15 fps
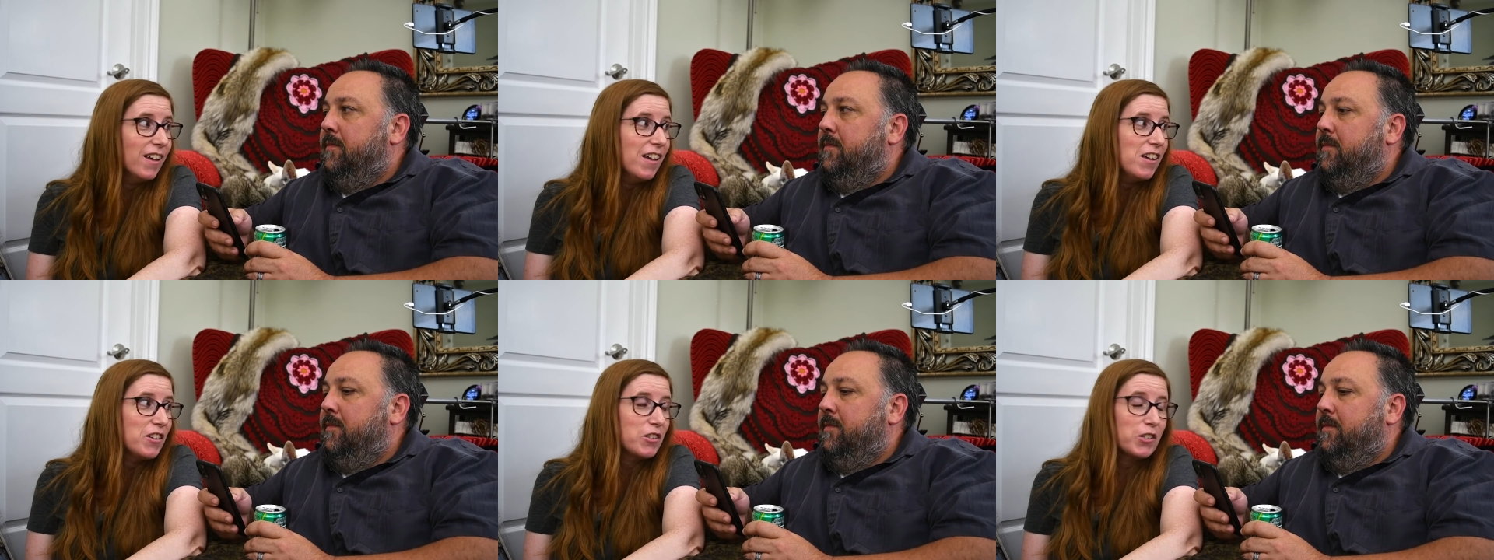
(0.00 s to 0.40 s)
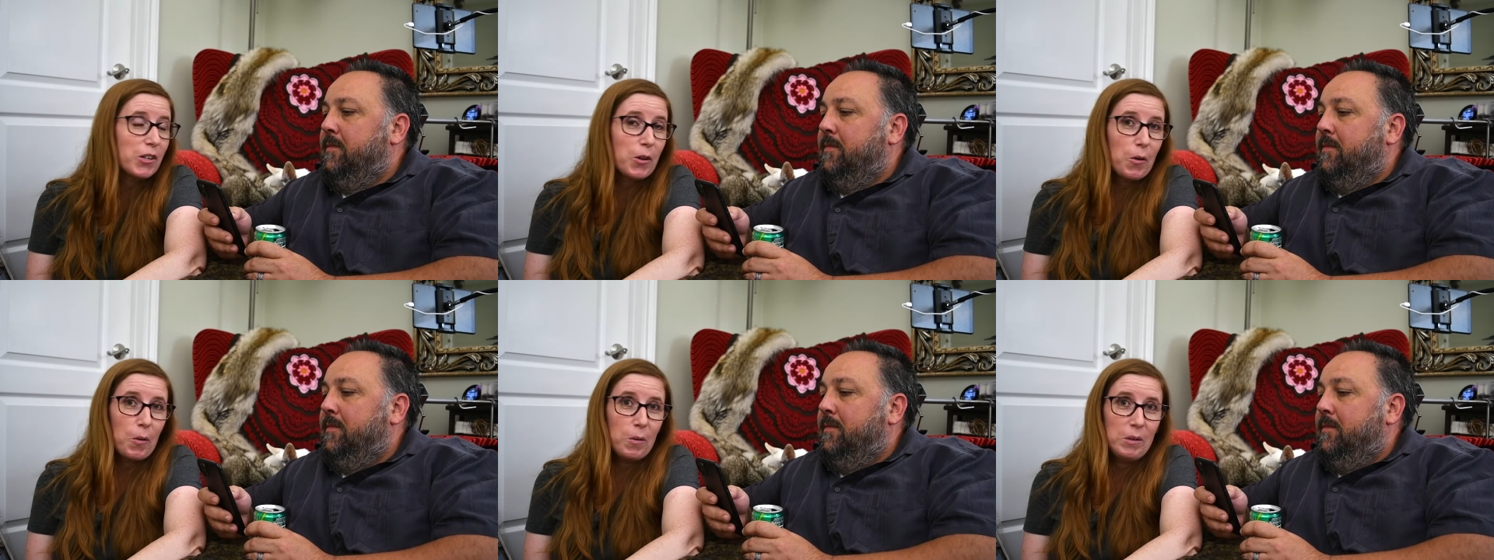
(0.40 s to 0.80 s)

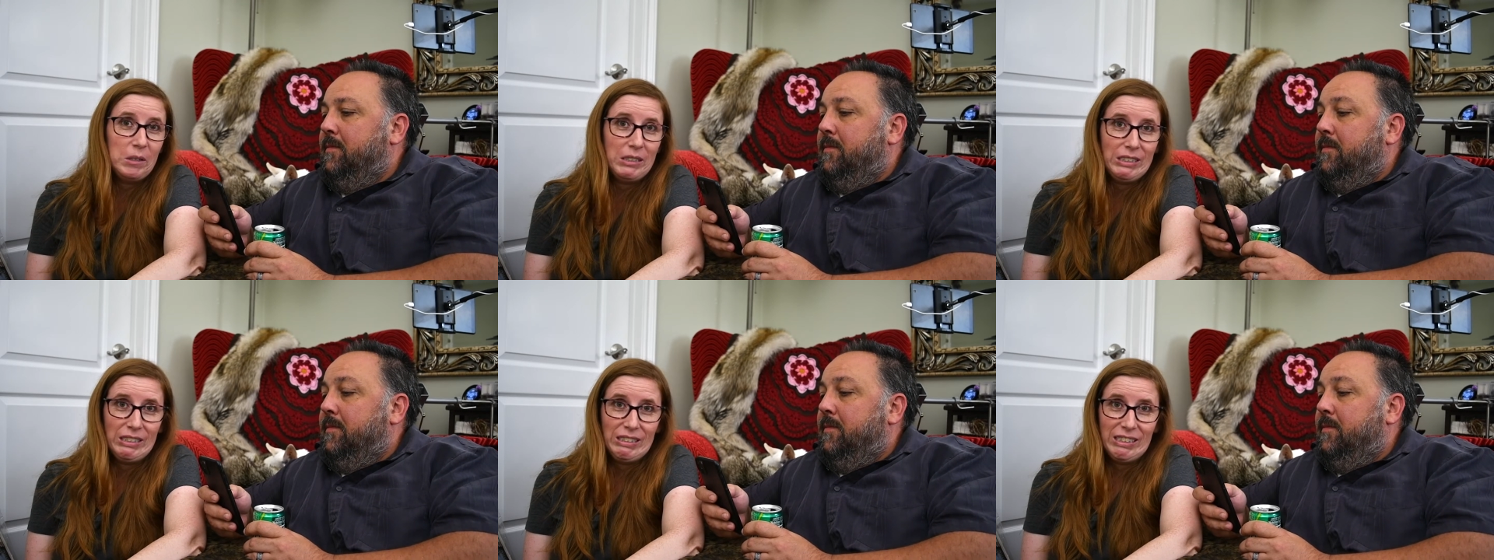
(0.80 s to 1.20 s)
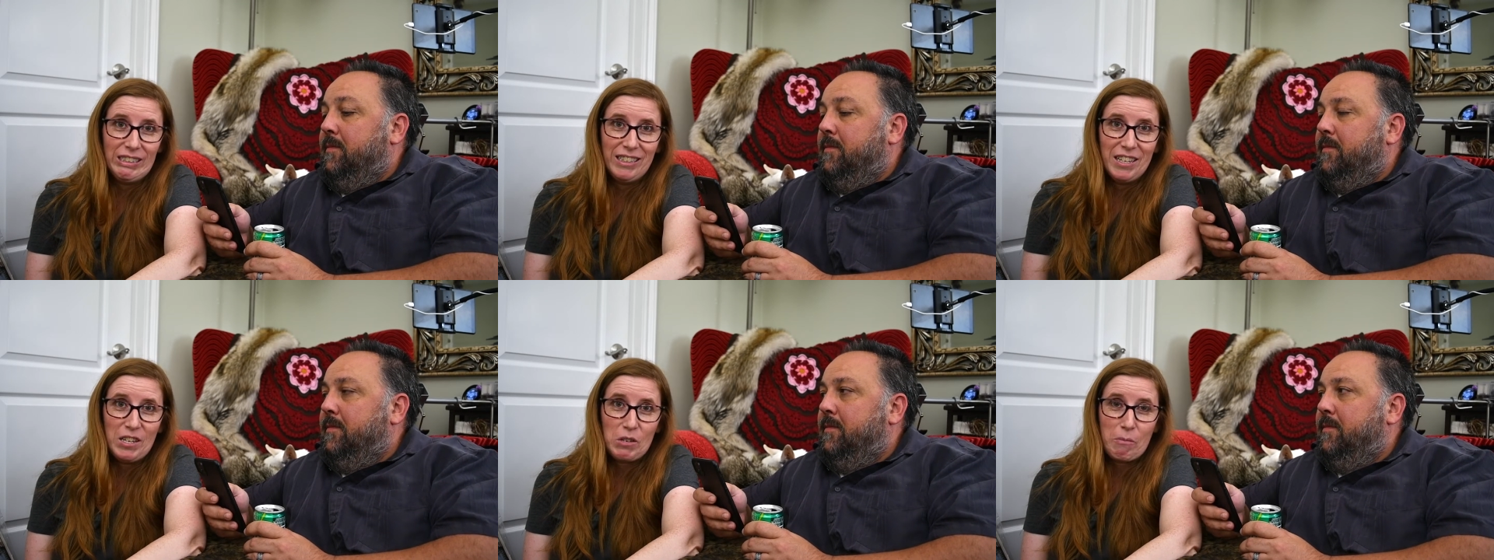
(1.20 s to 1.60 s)
Speaker 1: So
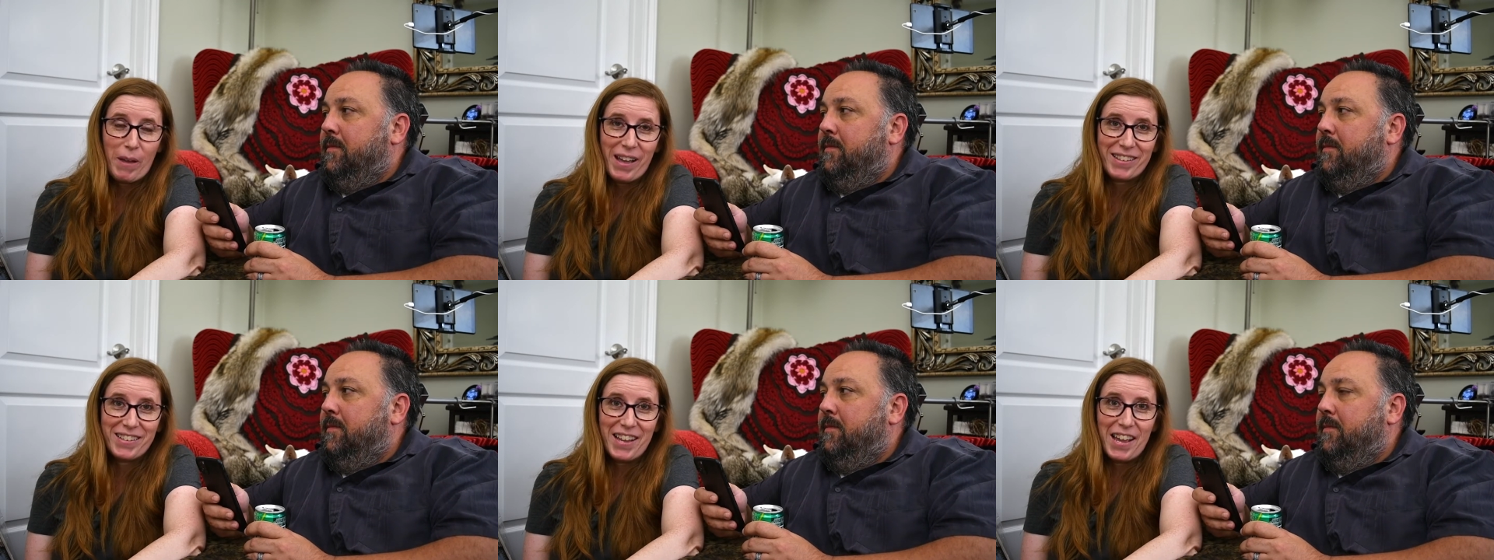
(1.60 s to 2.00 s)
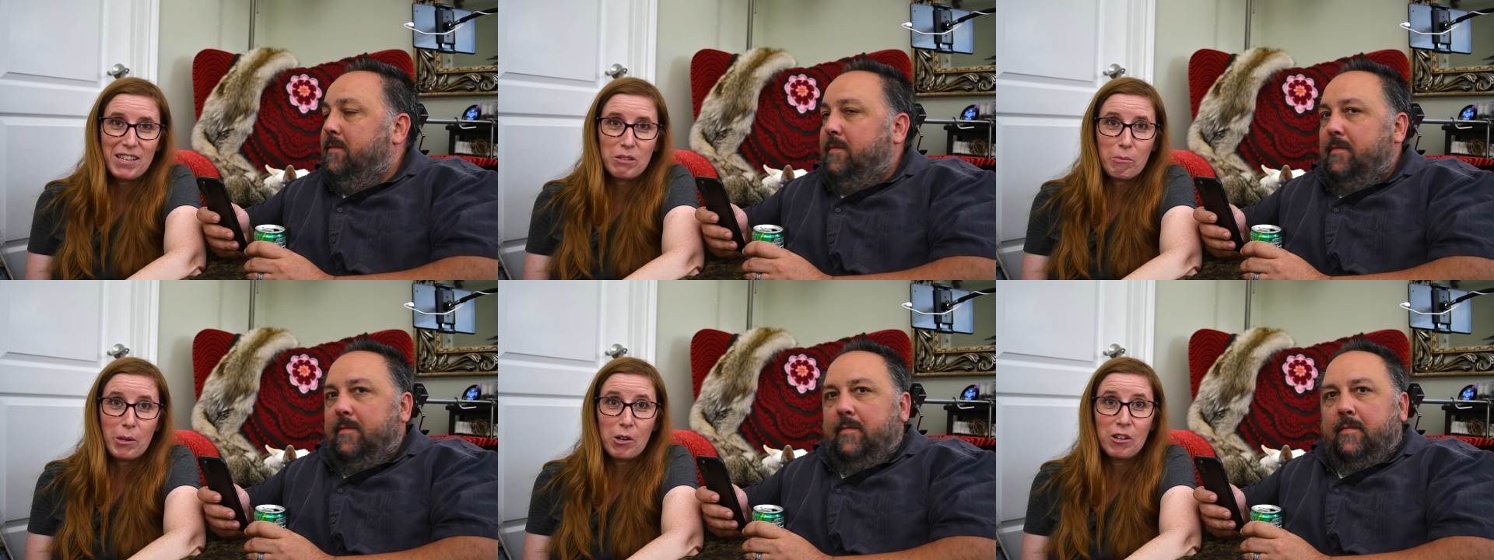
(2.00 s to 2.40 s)
he's back to ask
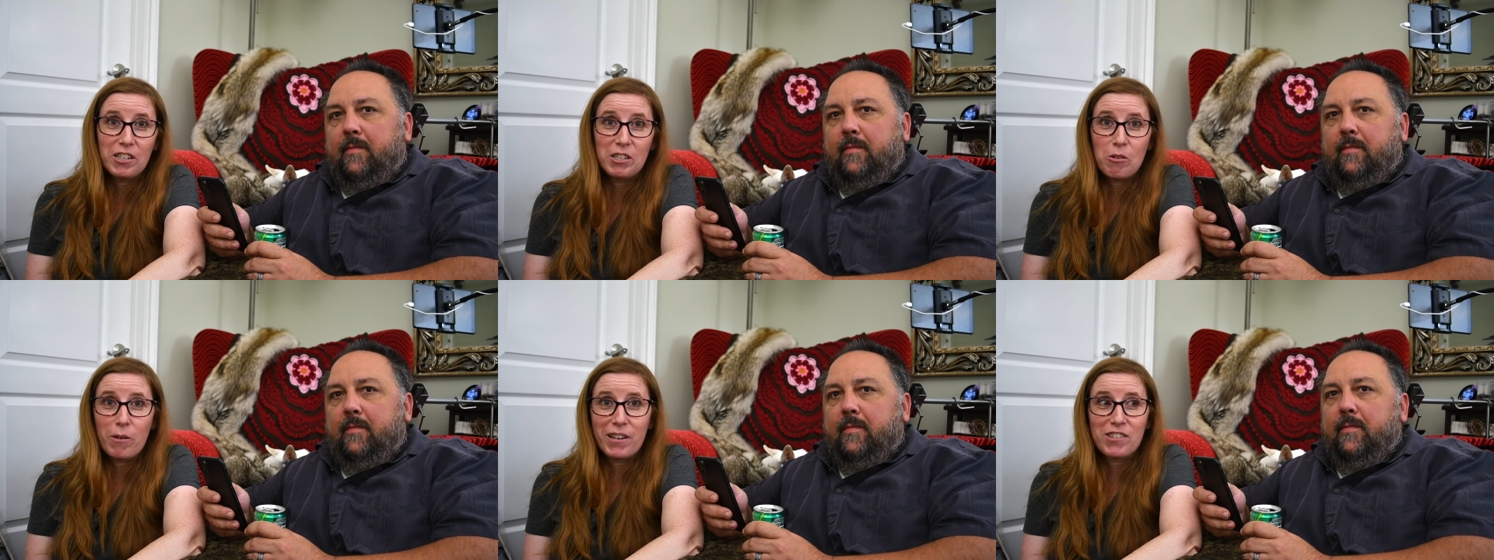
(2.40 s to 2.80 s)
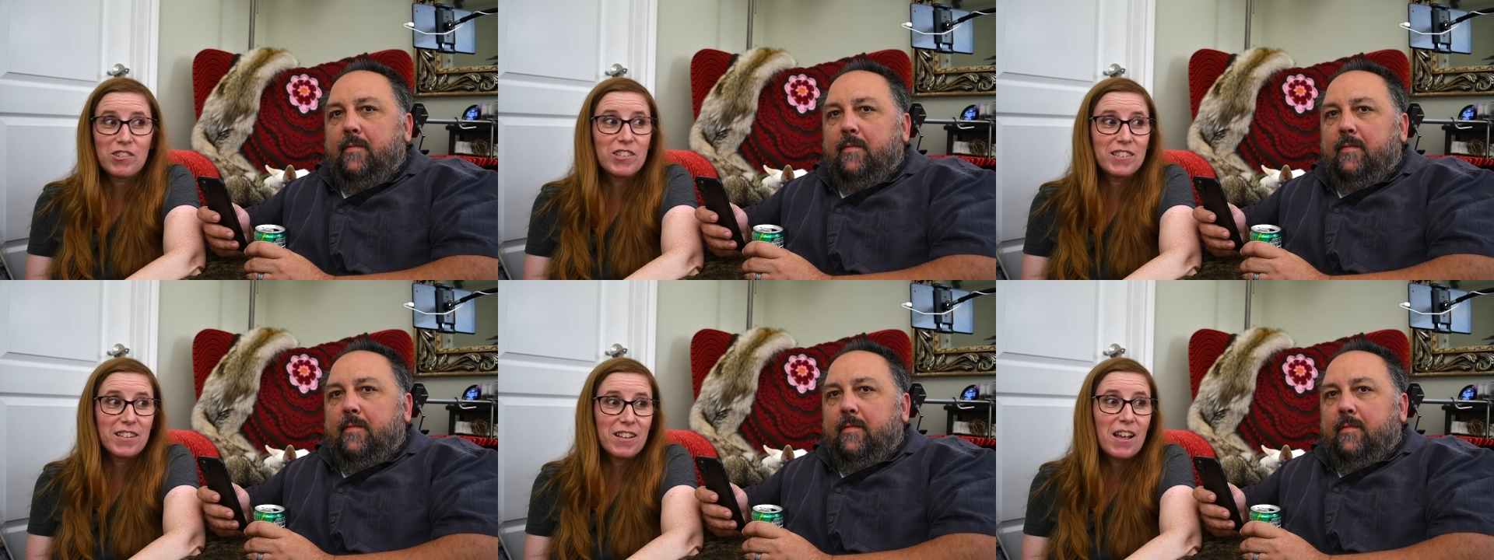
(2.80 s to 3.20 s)
me color
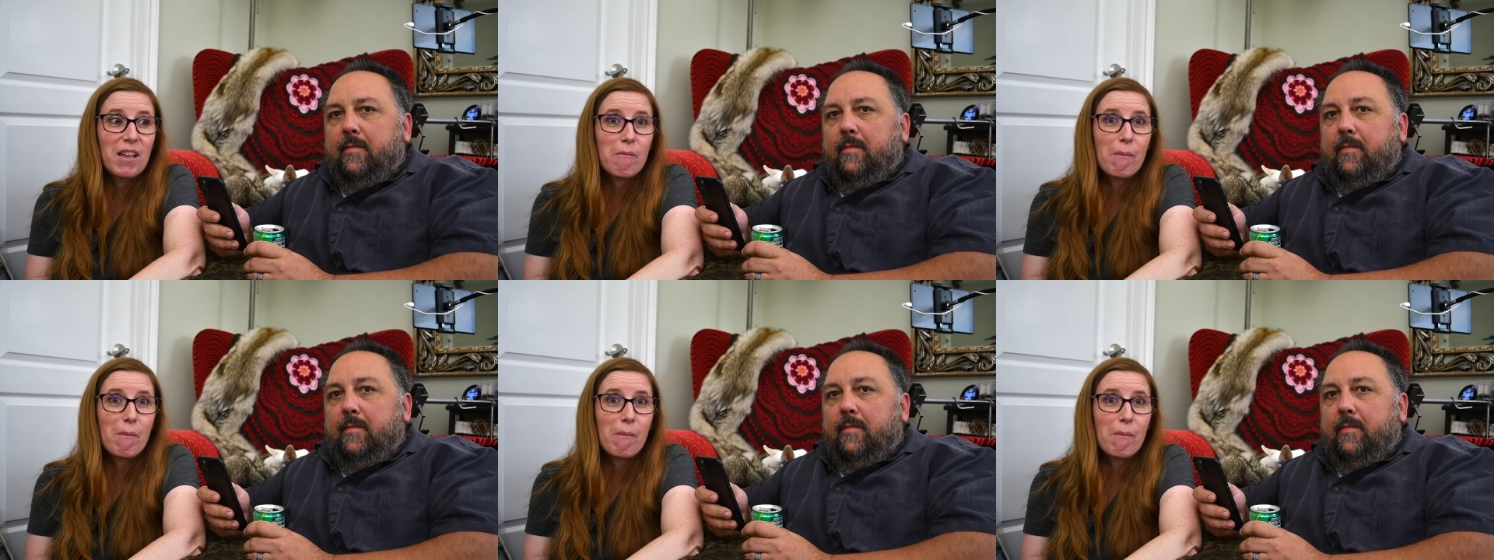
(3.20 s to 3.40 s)
questions, and I am